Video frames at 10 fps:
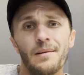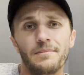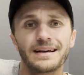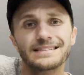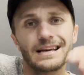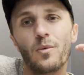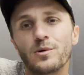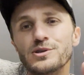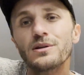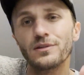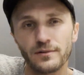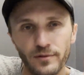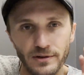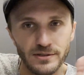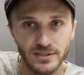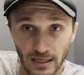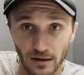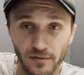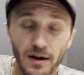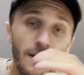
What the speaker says: because I want you to learn for yourself.